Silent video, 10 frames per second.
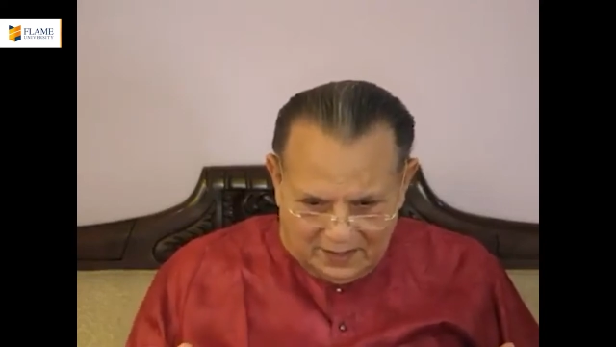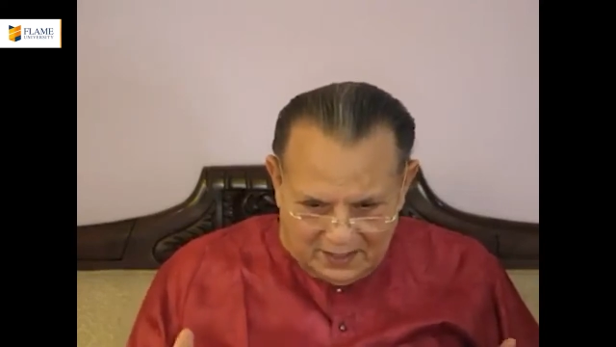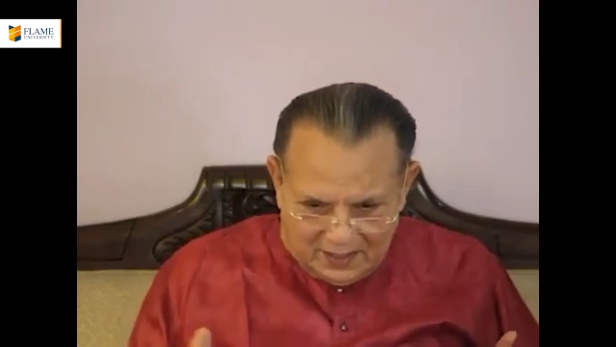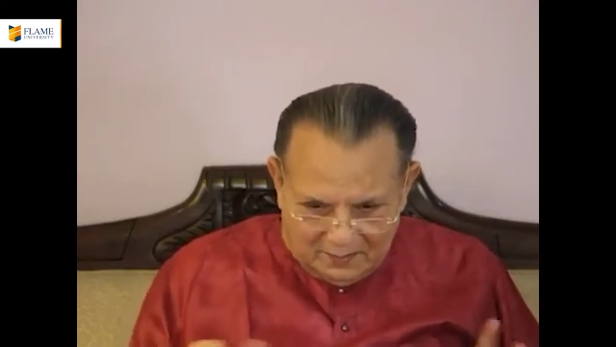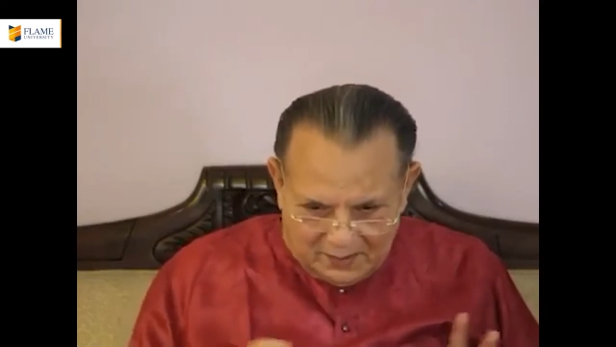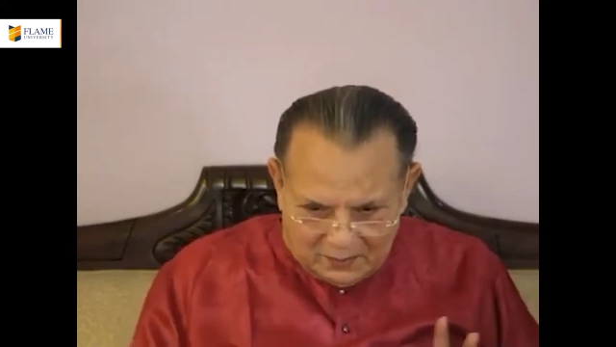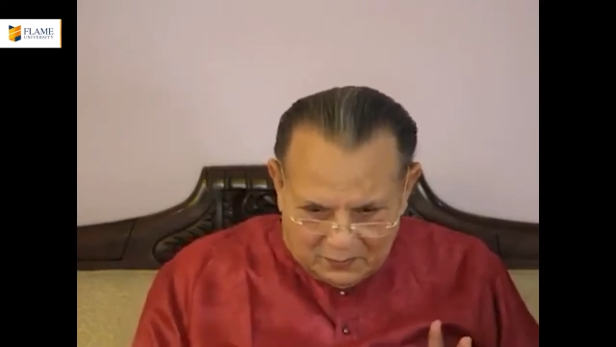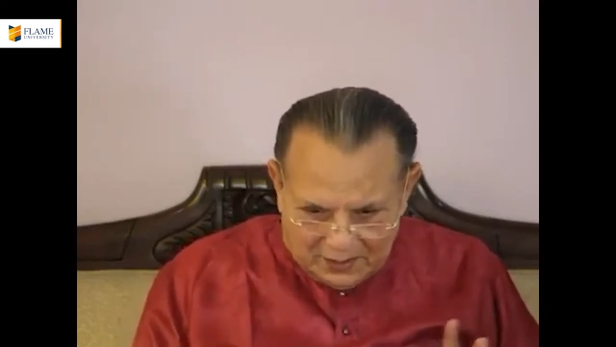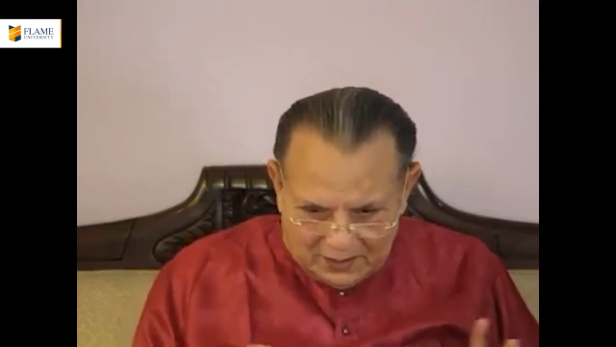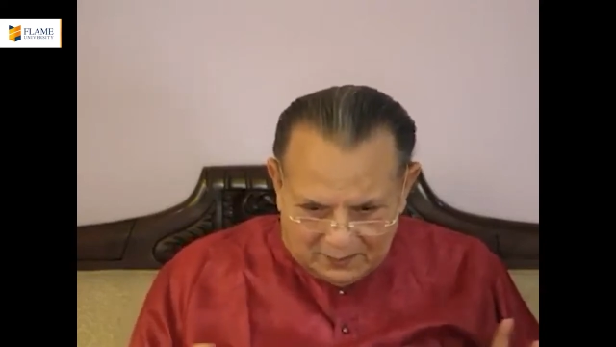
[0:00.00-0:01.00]
In
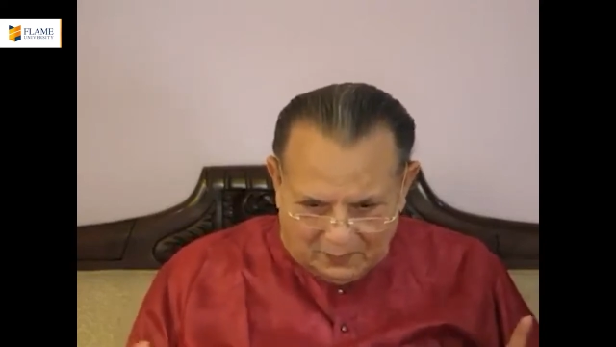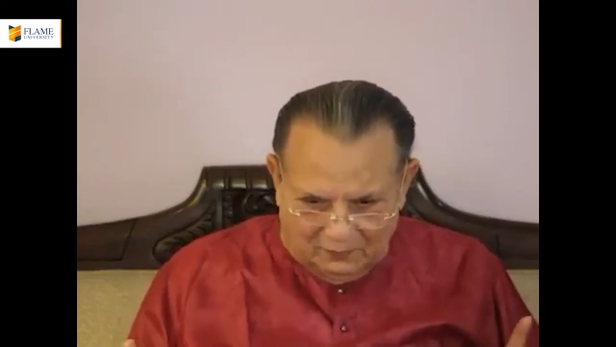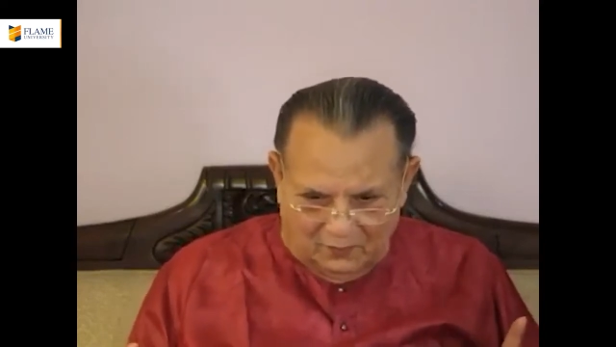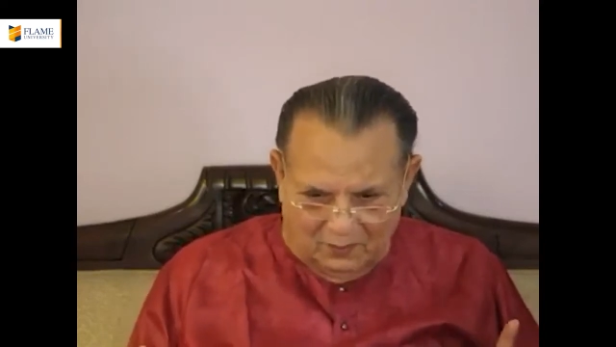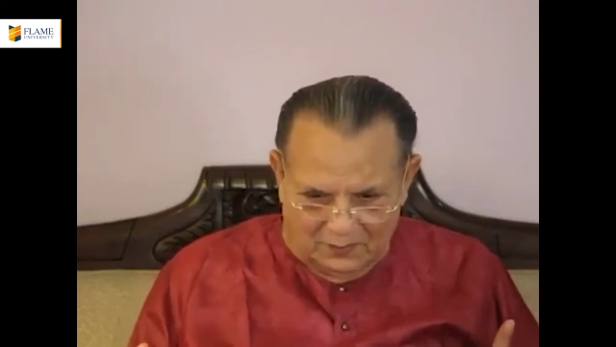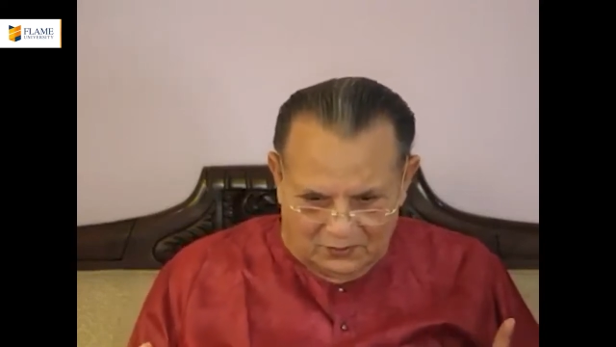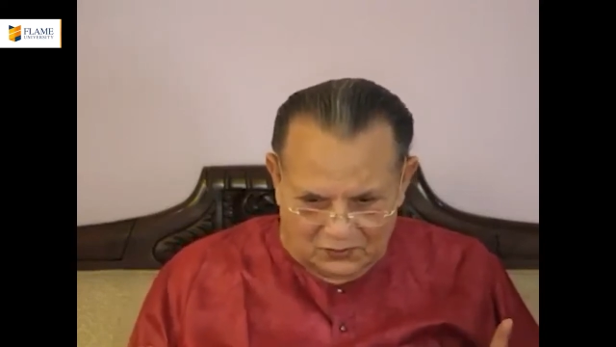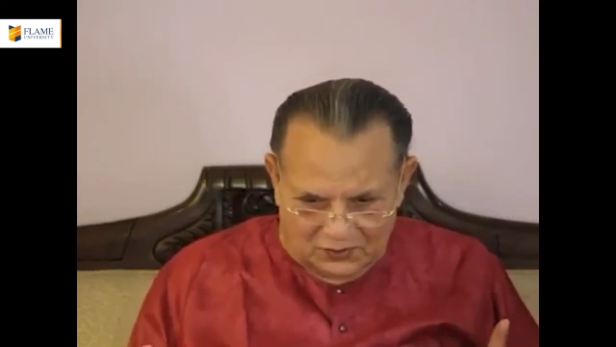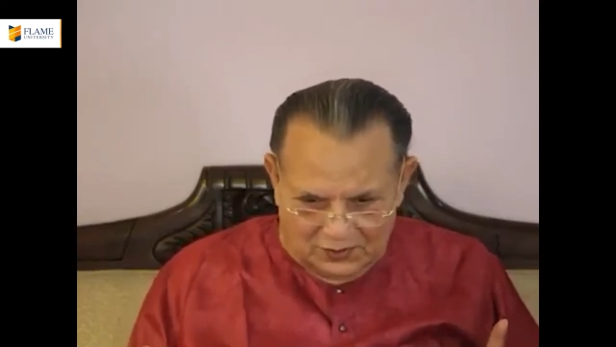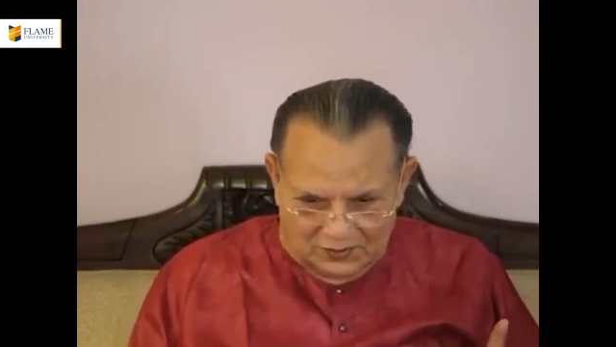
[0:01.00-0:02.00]
between the
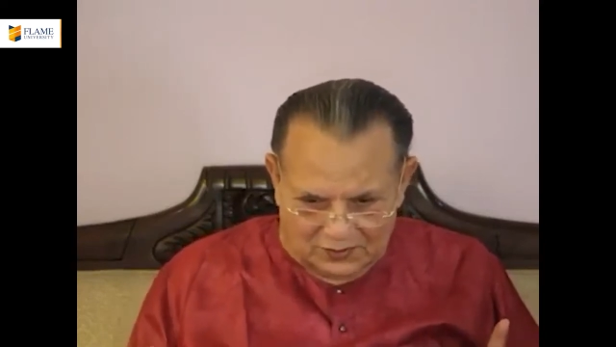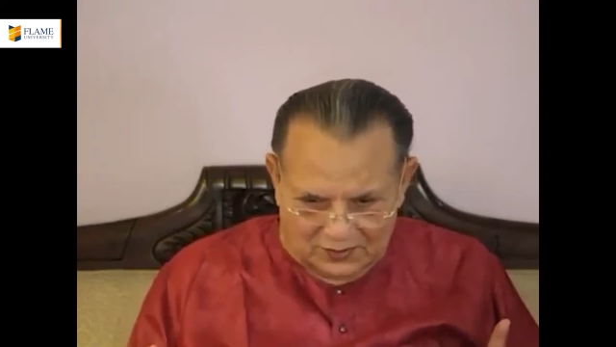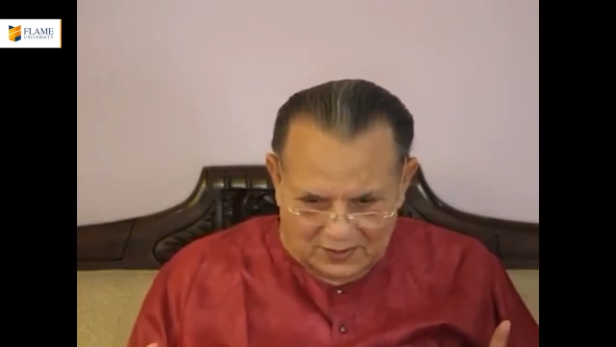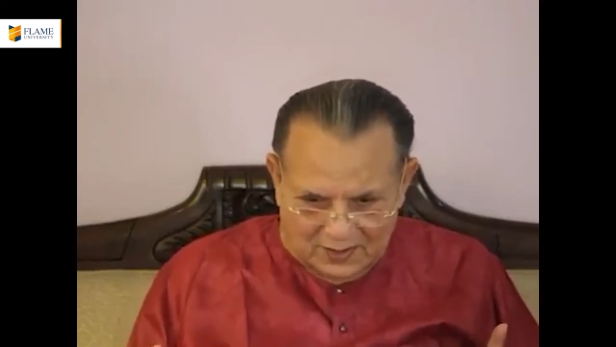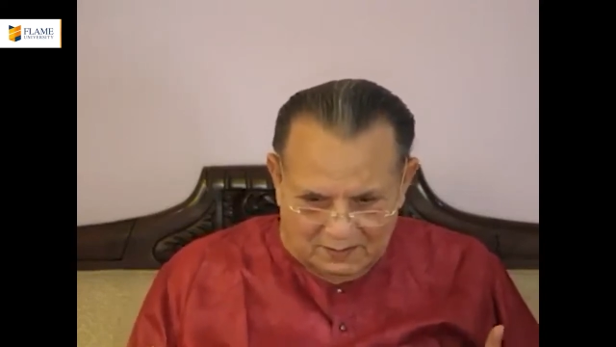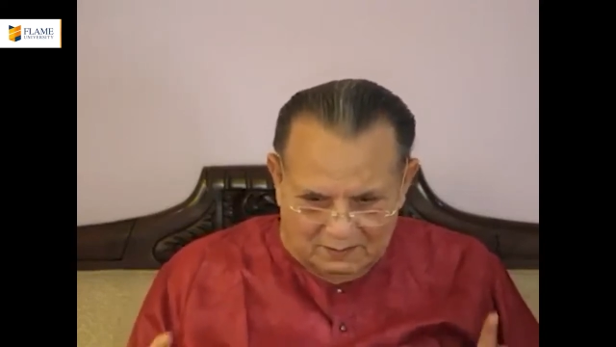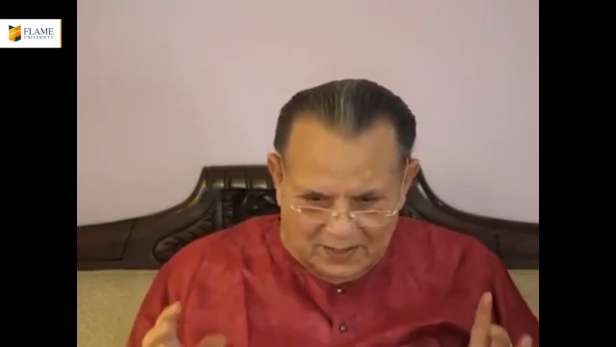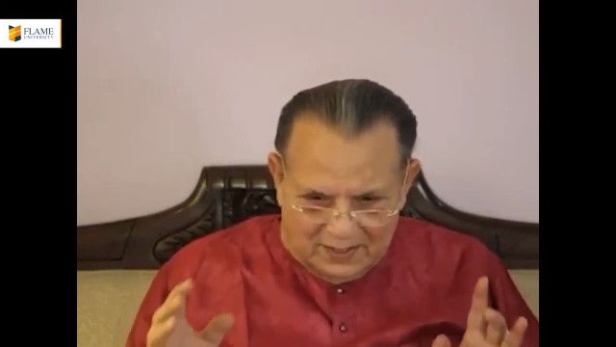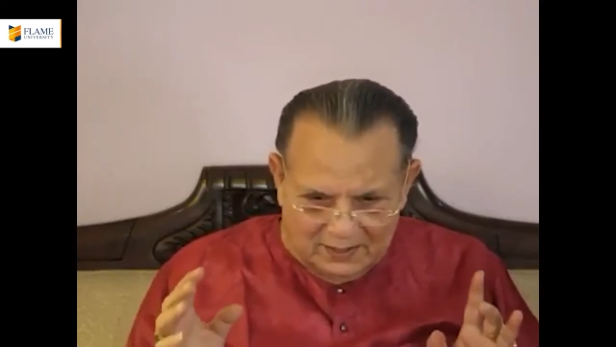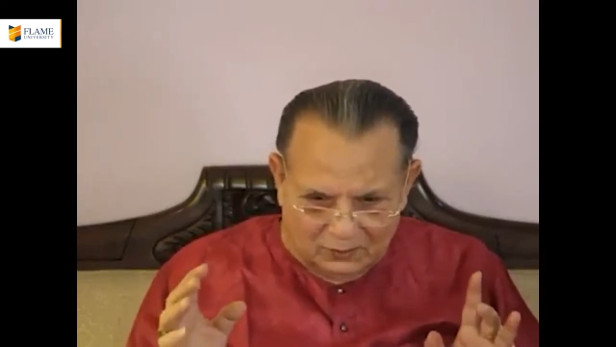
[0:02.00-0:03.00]
performances,
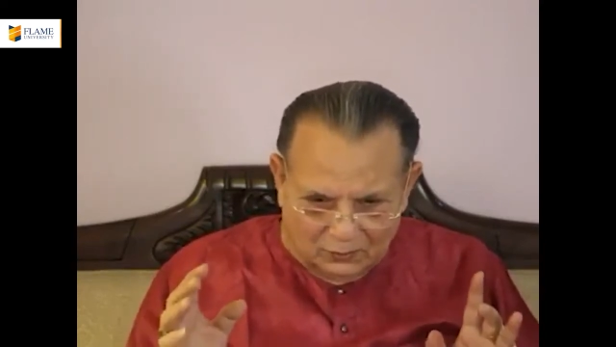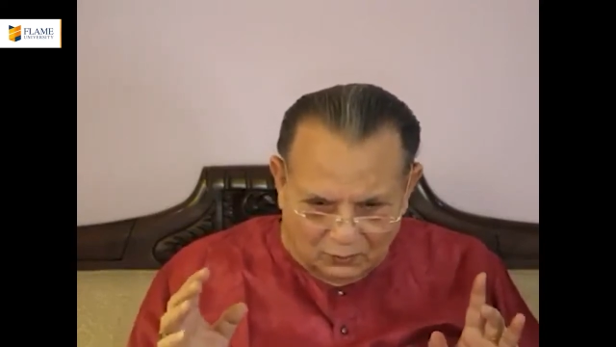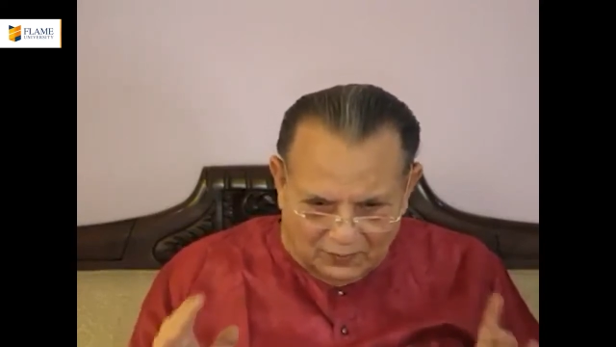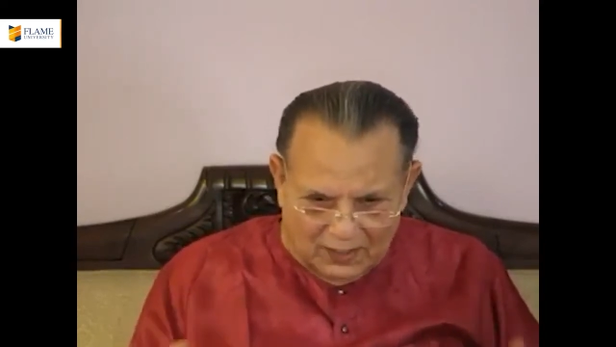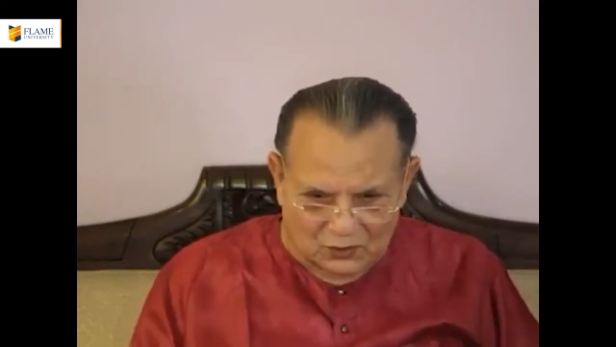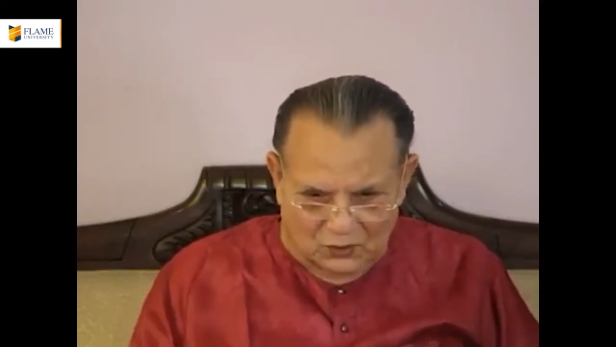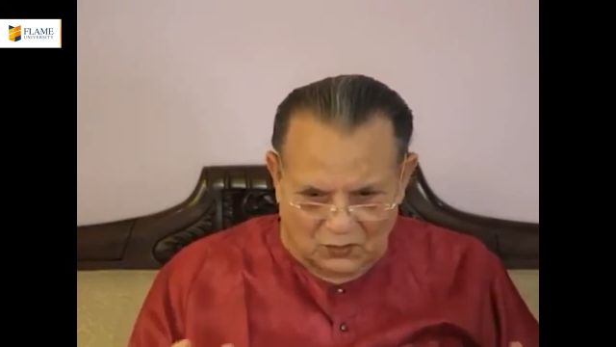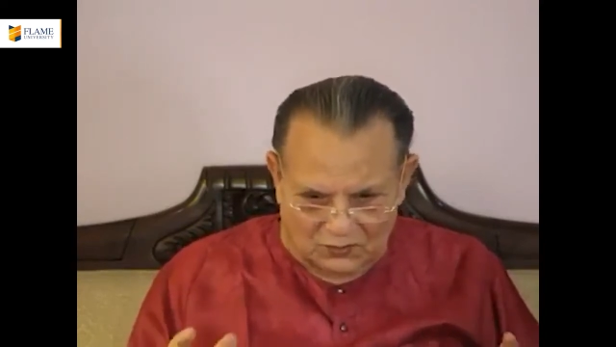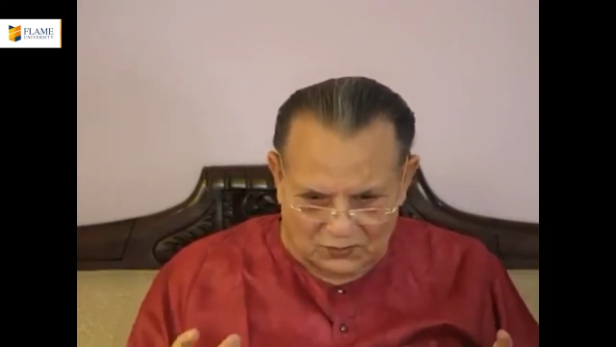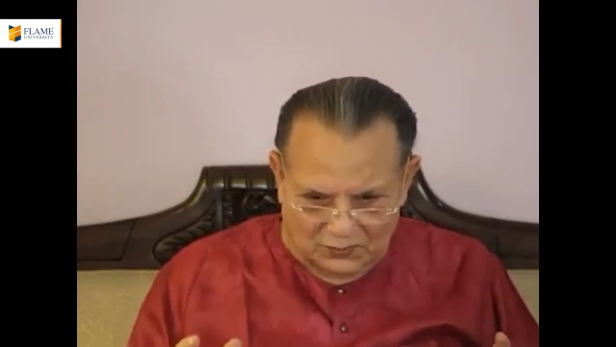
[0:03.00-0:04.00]
many Dhruva
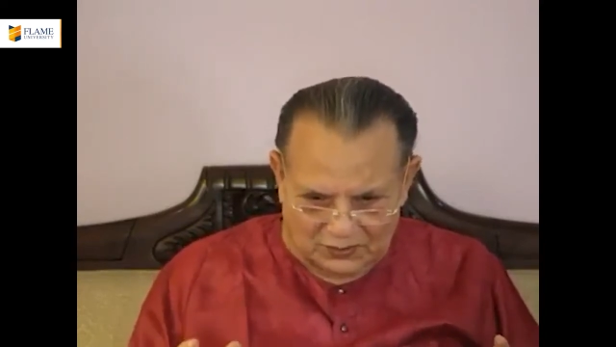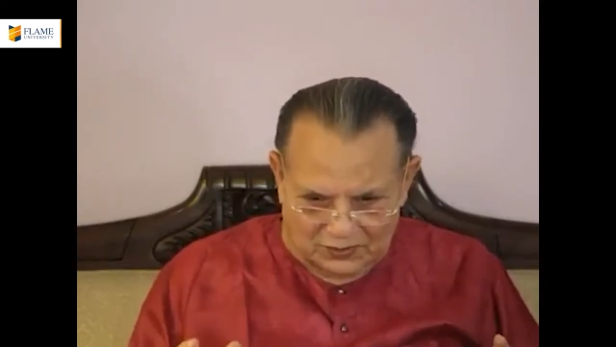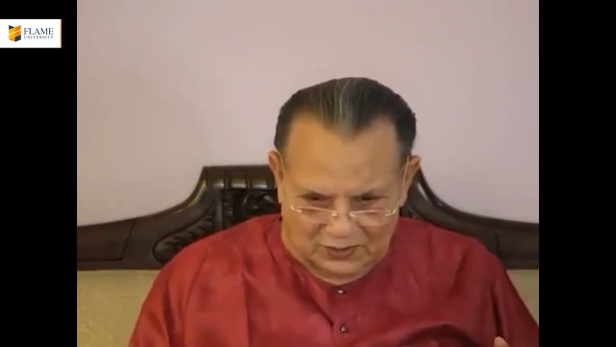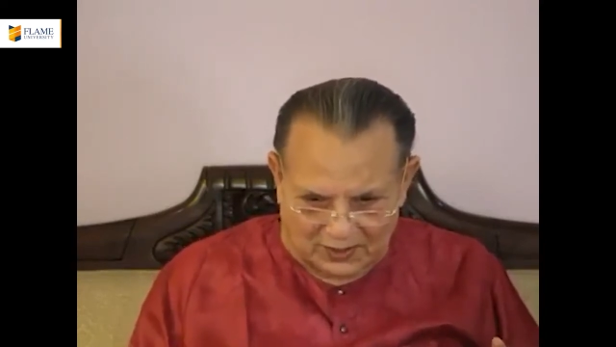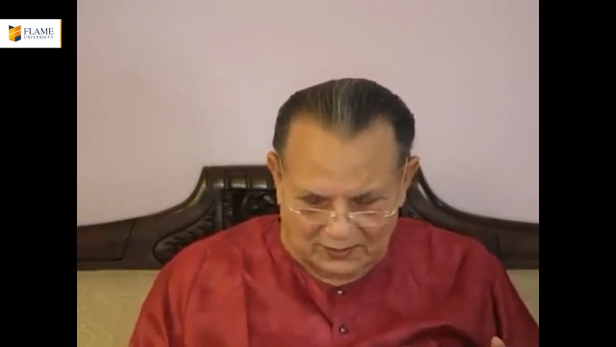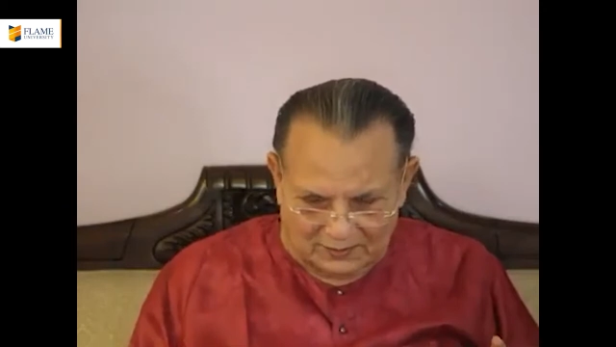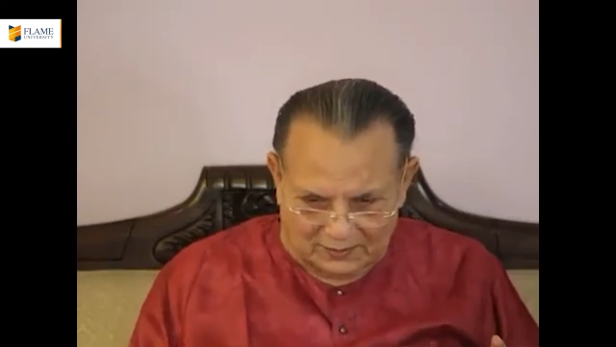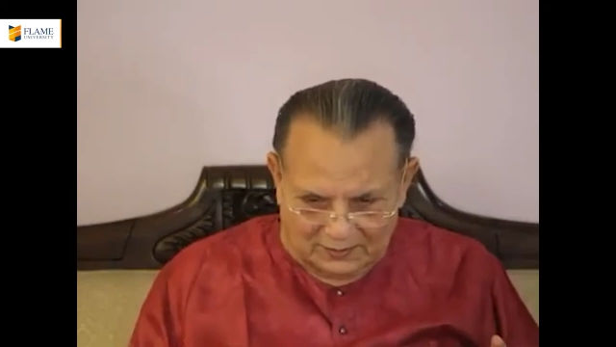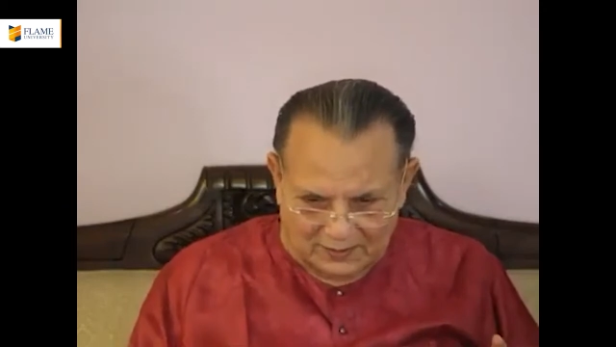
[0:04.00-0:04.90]
songs were sung,